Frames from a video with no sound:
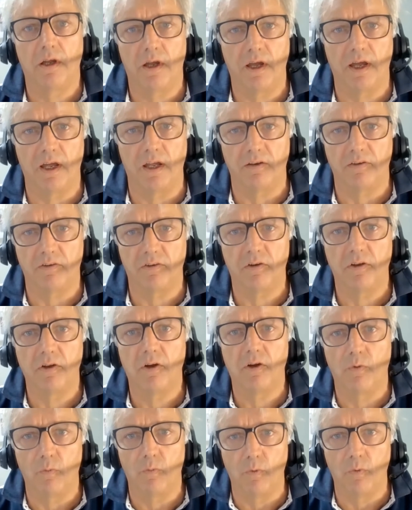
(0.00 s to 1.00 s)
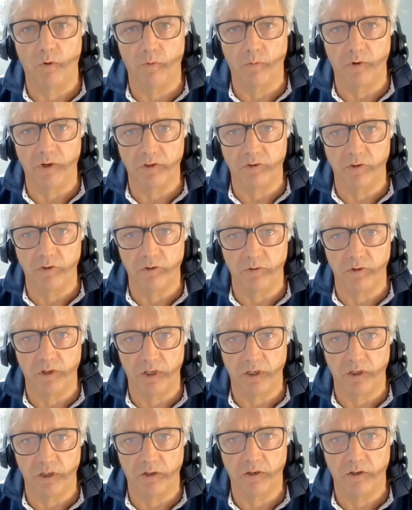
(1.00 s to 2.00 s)
at what we're
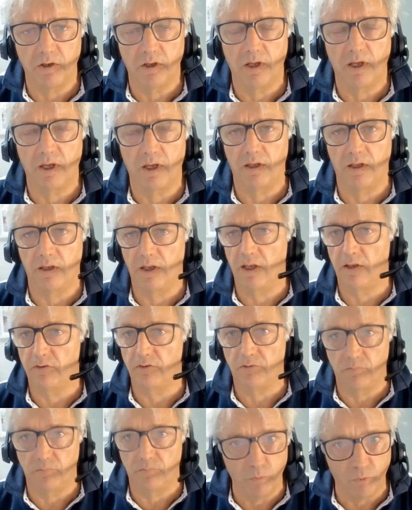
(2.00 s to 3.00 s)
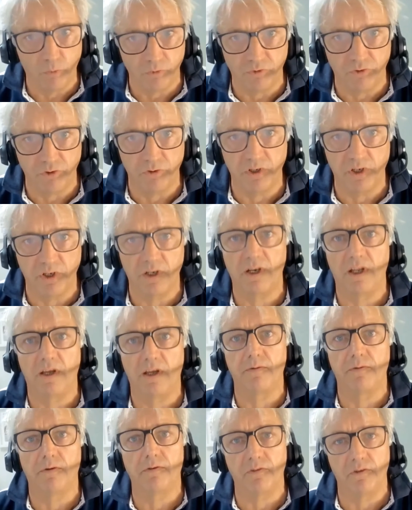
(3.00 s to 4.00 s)
doing at more junior
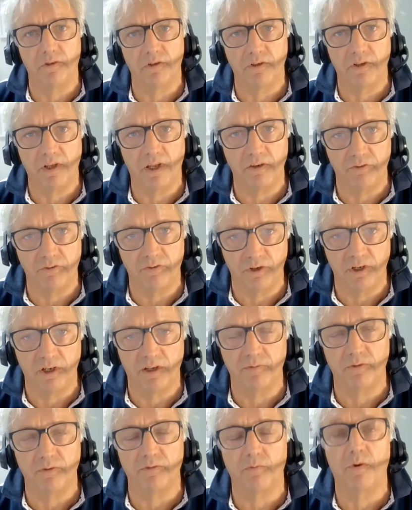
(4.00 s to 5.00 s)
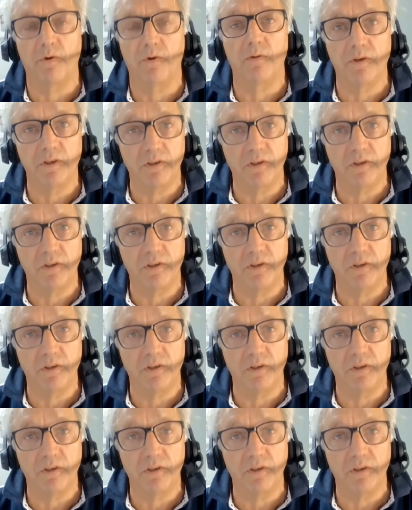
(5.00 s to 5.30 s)
levels and at entry levels where